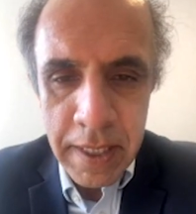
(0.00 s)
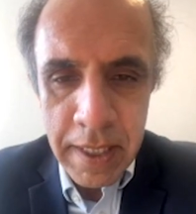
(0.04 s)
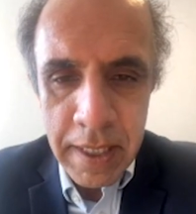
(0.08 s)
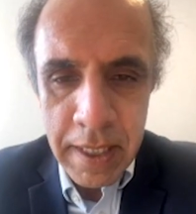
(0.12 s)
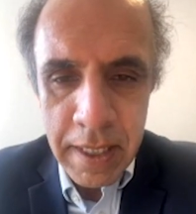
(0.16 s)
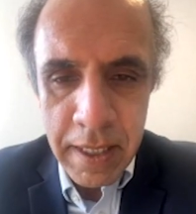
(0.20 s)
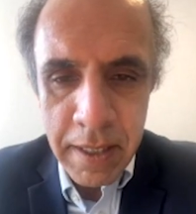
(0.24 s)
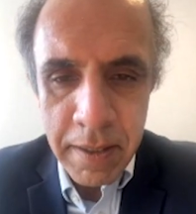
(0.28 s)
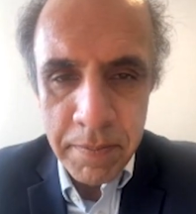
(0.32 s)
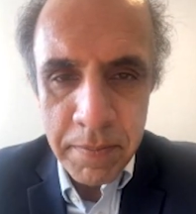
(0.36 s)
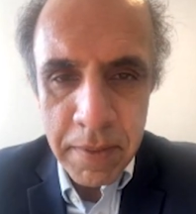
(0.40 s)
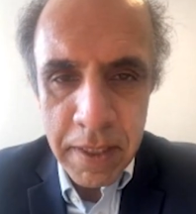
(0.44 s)

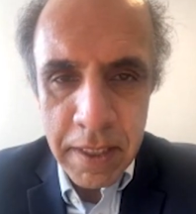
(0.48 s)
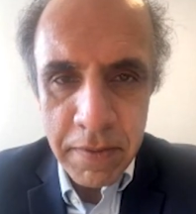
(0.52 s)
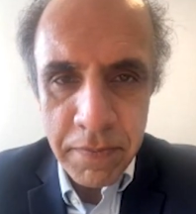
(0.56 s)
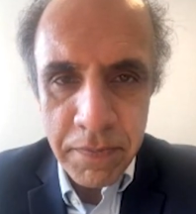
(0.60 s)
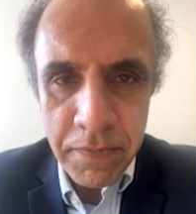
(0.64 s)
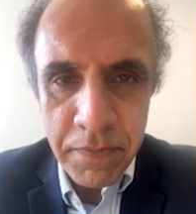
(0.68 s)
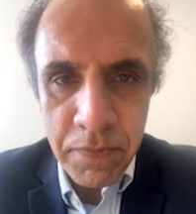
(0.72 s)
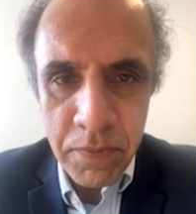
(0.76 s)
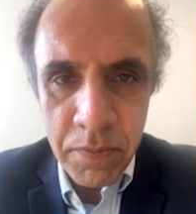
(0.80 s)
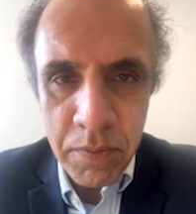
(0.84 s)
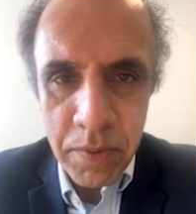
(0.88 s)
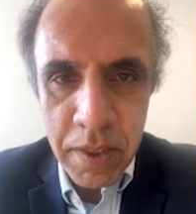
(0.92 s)

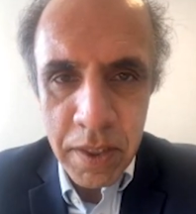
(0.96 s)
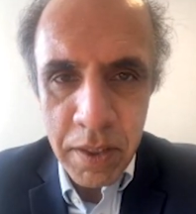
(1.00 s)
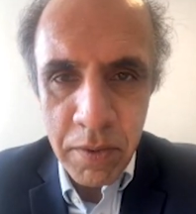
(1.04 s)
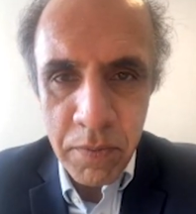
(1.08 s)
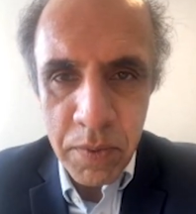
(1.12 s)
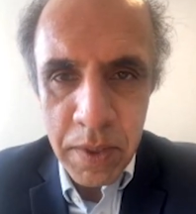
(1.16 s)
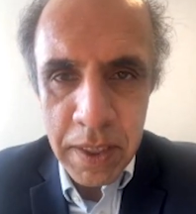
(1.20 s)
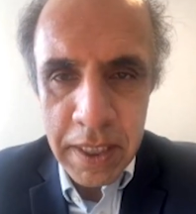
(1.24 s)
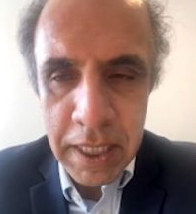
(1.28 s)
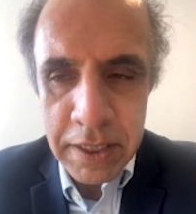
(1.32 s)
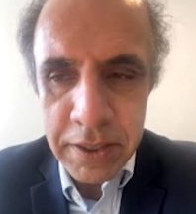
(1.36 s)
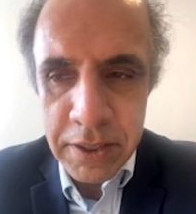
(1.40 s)
If
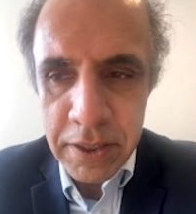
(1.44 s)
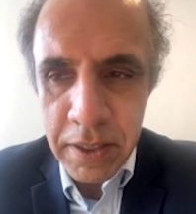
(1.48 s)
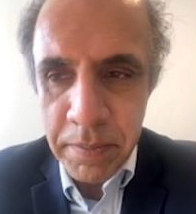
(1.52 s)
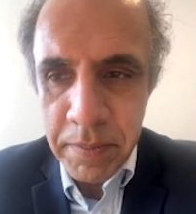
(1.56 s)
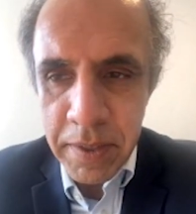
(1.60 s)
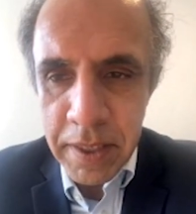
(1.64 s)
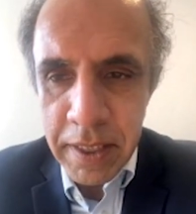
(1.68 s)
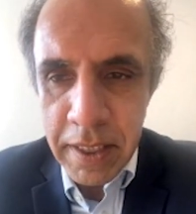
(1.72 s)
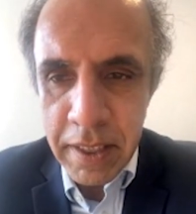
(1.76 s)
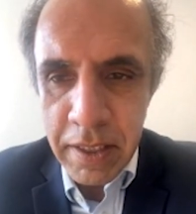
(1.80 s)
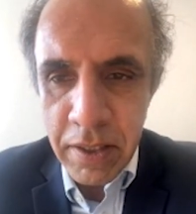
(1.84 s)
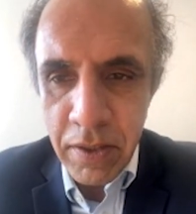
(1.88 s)
we get
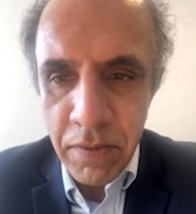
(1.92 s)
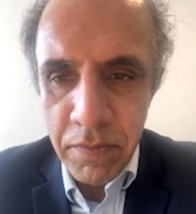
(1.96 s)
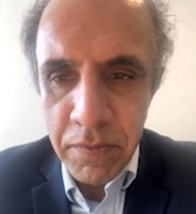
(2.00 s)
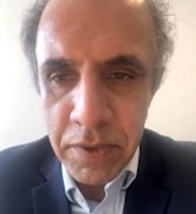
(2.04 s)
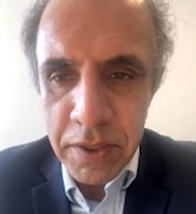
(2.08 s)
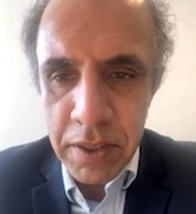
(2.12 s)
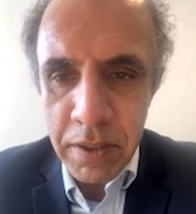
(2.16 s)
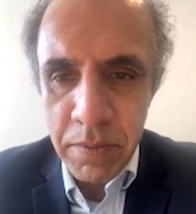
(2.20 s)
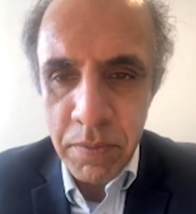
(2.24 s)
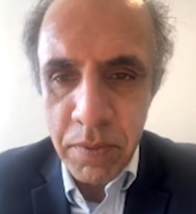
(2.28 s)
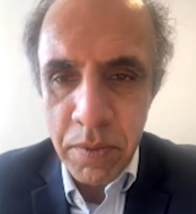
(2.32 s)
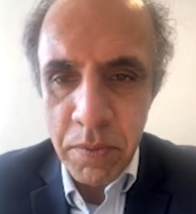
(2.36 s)
somebody in,
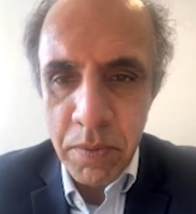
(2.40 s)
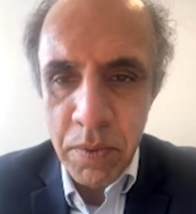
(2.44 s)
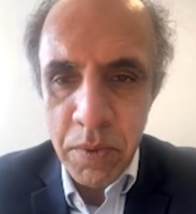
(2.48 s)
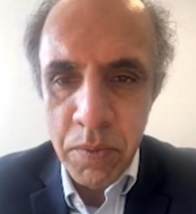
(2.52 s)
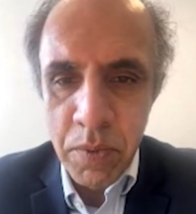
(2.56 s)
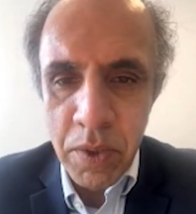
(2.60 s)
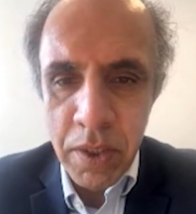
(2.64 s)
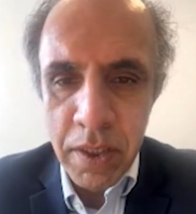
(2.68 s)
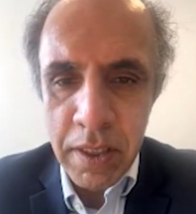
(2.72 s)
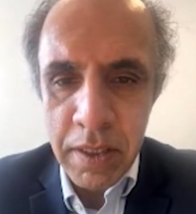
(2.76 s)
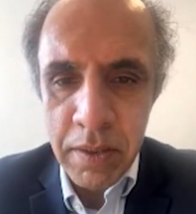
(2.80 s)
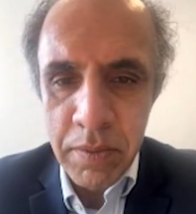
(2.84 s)
obviously we
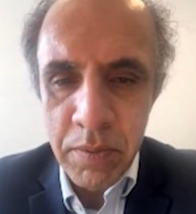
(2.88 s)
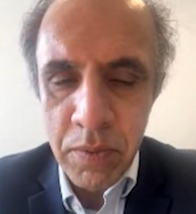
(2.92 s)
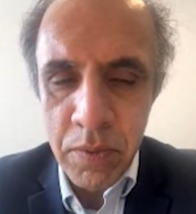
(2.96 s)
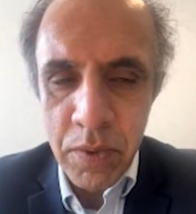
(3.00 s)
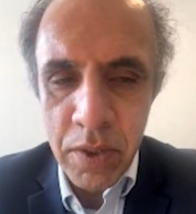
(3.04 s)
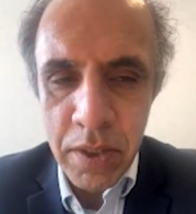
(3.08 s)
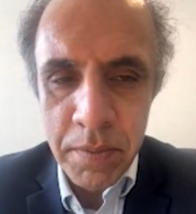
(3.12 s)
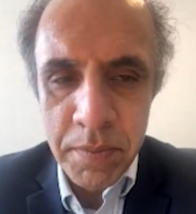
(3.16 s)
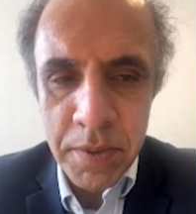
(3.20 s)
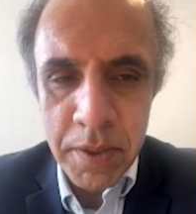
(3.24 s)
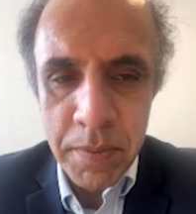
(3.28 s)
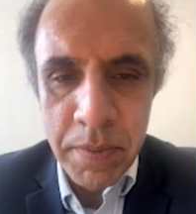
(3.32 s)
want
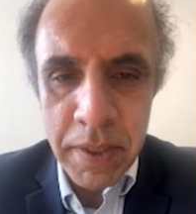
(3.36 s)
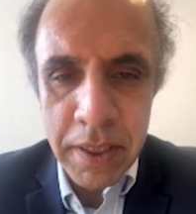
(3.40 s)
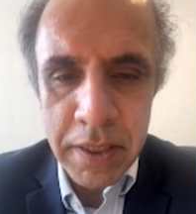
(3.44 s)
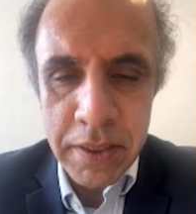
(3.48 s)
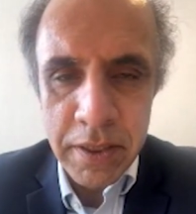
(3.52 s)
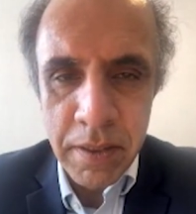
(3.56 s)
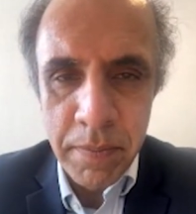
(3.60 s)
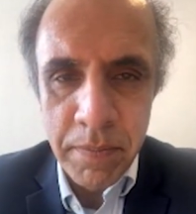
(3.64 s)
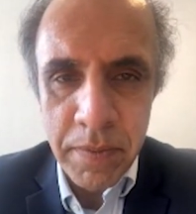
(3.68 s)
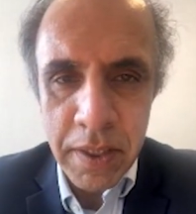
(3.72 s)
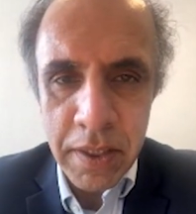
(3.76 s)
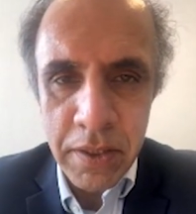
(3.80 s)
them to bring
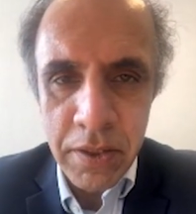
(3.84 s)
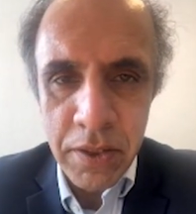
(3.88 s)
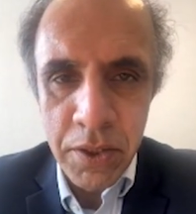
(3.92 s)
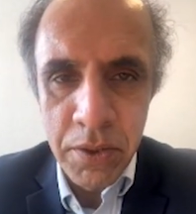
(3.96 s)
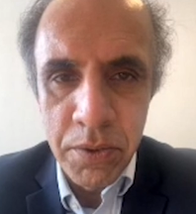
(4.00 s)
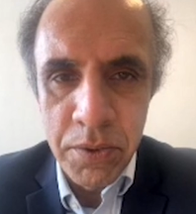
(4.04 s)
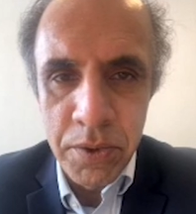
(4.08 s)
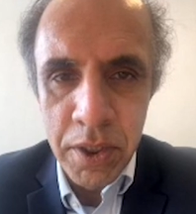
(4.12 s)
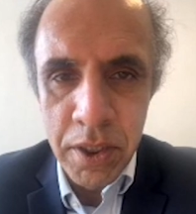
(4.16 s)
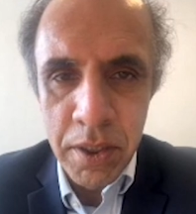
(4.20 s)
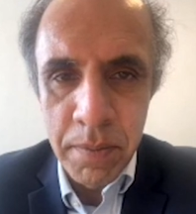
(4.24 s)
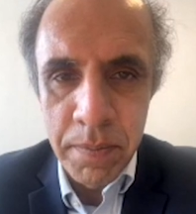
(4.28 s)
something
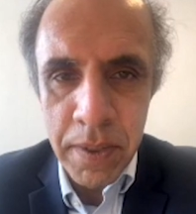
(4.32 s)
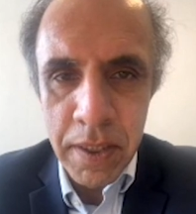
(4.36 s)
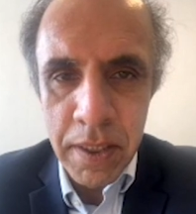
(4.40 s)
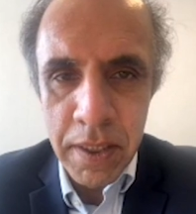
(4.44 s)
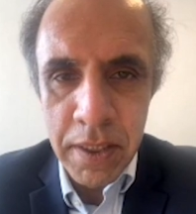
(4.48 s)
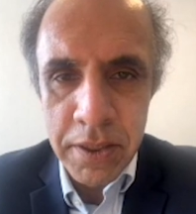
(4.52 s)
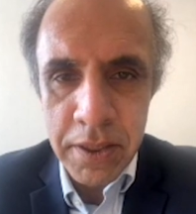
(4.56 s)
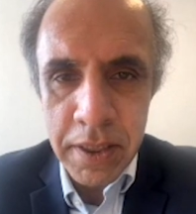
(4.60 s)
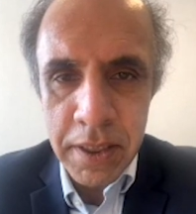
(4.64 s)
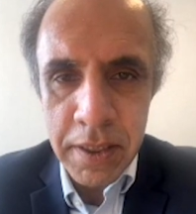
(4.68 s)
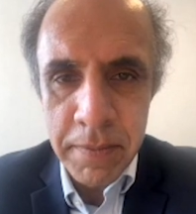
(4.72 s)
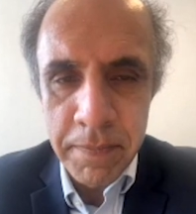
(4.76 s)
new to the
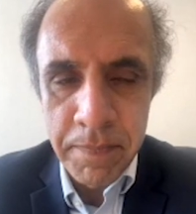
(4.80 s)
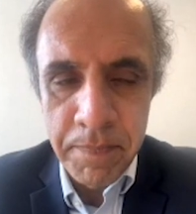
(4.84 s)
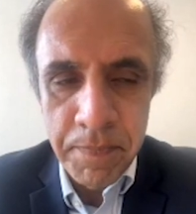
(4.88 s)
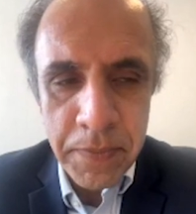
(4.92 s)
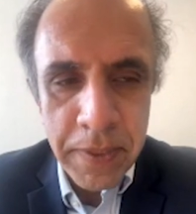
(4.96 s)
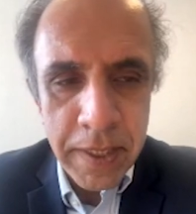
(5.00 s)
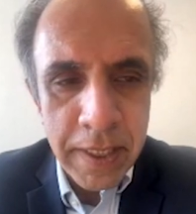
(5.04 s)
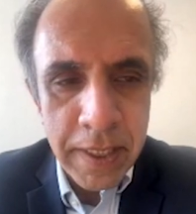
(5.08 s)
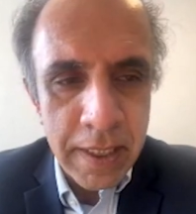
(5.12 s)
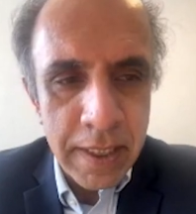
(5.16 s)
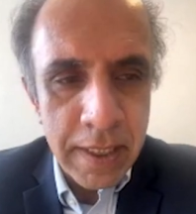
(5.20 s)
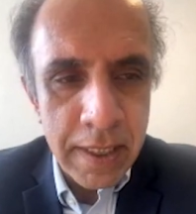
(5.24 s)
party,
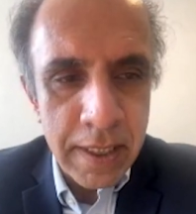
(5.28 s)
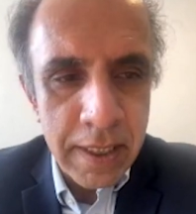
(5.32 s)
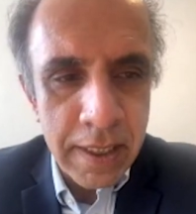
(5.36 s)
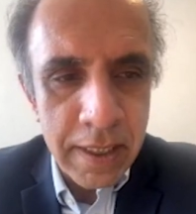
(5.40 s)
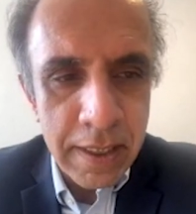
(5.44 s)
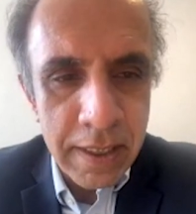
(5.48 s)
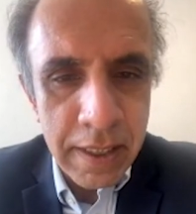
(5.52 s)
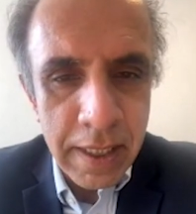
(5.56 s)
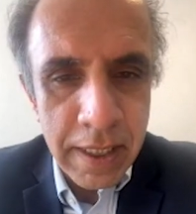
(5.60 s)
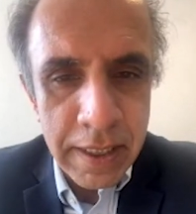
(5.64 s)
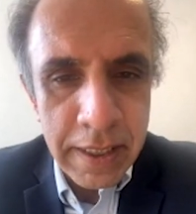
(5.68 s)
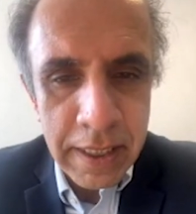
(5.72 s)

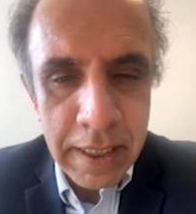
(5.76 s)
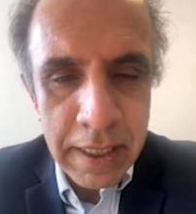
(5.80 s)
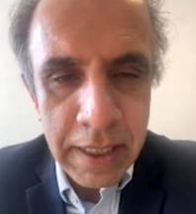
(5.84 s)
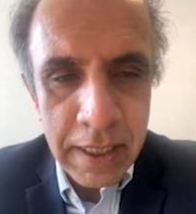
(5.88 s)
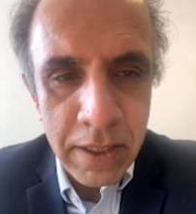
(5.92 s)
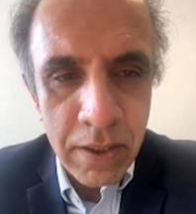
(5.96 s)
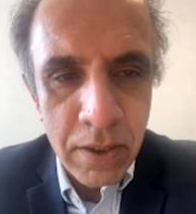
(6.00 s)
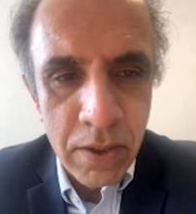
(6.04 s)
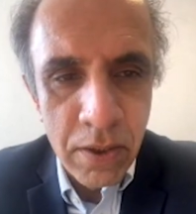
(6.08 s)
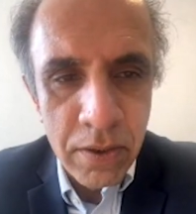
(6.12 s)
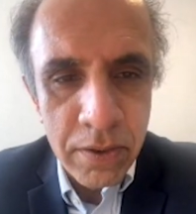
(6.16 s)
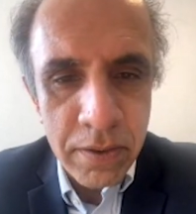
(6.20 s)
like
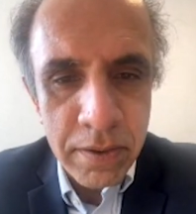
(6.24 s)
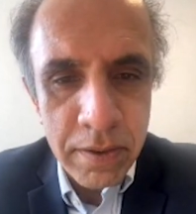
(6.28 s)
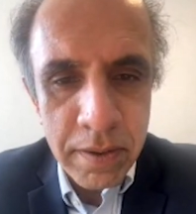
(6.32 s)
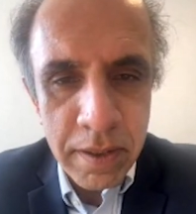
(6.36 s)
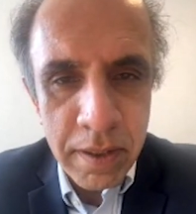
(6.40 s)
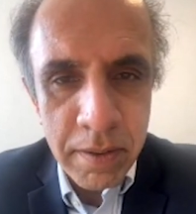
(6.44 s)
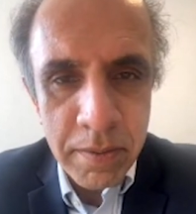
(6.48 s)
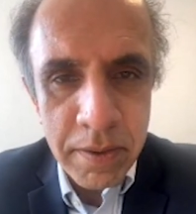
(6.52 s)
Elon.